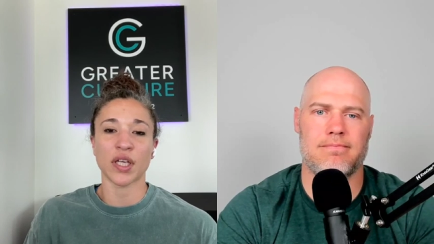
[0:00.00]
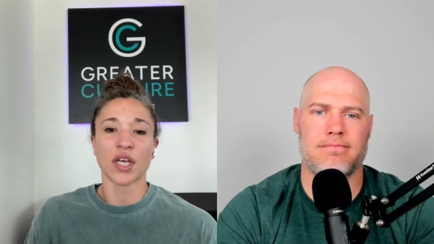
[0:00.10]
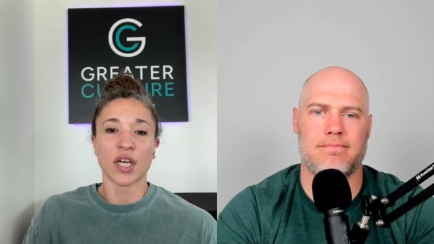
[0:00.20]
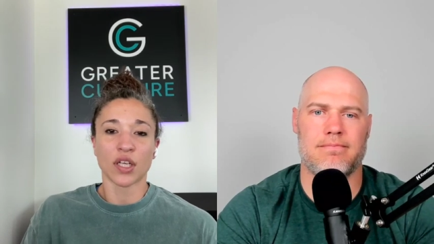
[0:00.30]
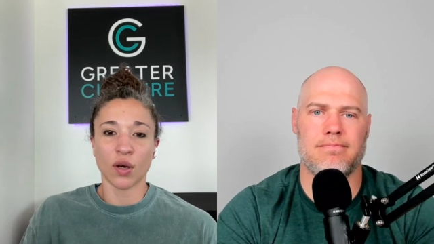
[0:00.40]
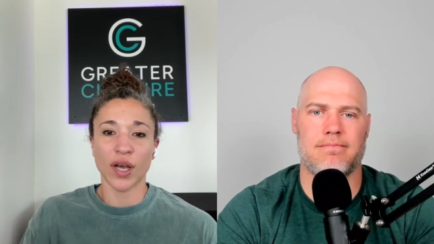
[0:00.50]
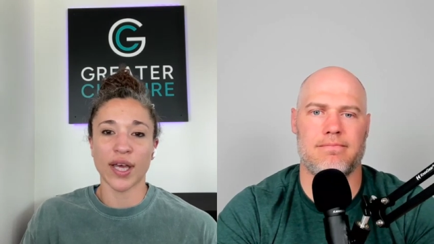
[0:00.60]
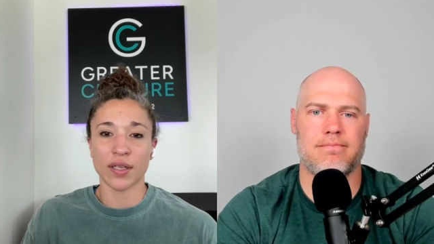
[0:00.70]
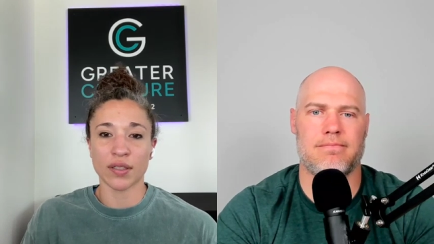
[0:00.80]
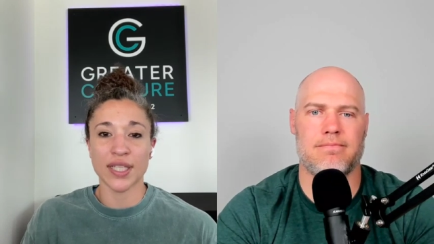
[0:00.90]
Speaker 1: probably go
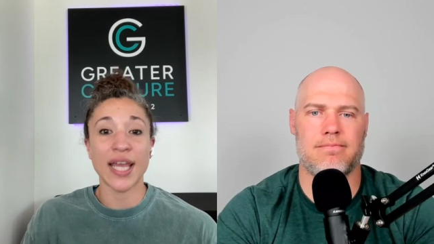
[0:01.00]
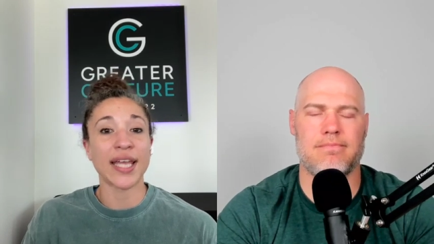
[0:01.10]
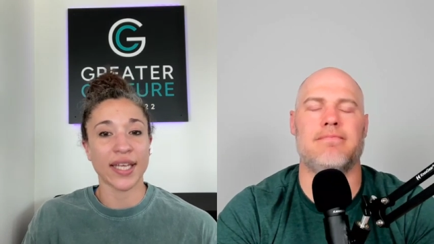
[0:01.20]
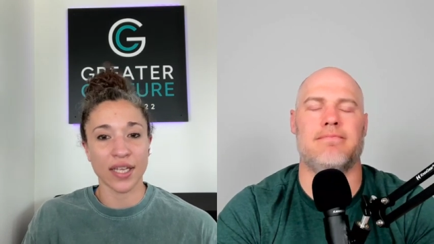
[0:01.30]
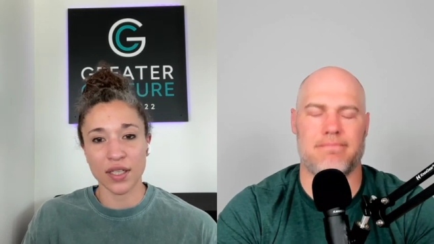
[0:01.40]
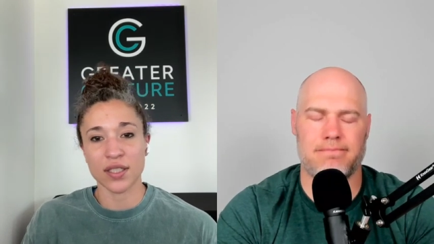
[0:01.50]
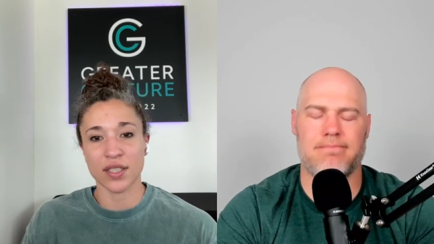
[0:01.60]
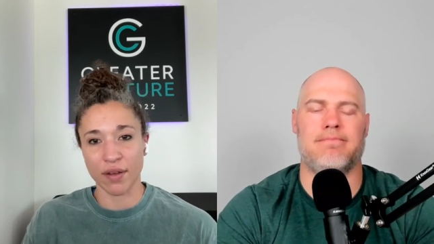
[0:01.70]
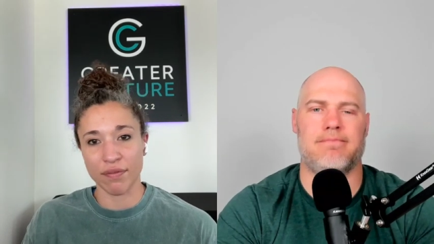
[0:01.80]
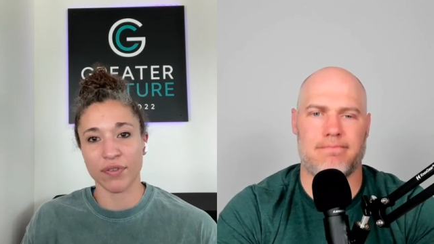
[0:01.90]
ahead and take it a
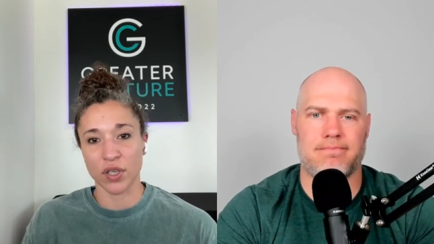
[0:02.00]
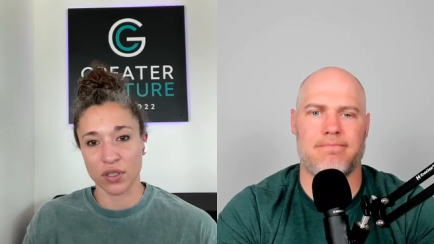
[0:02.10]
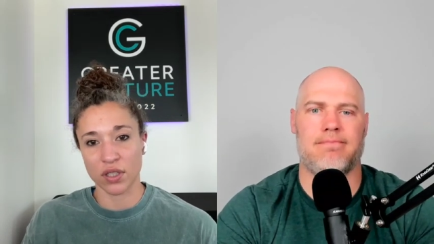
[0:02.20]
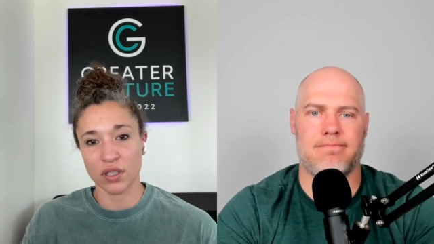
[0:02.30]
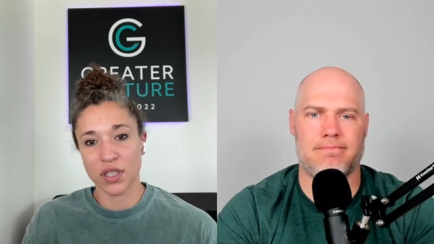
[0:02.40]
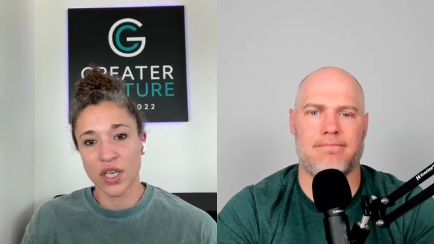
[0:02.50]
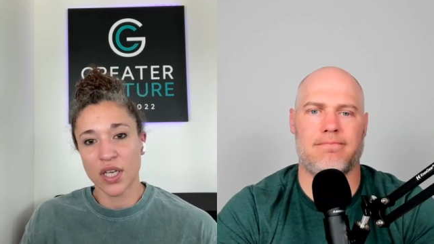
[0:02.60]
step further.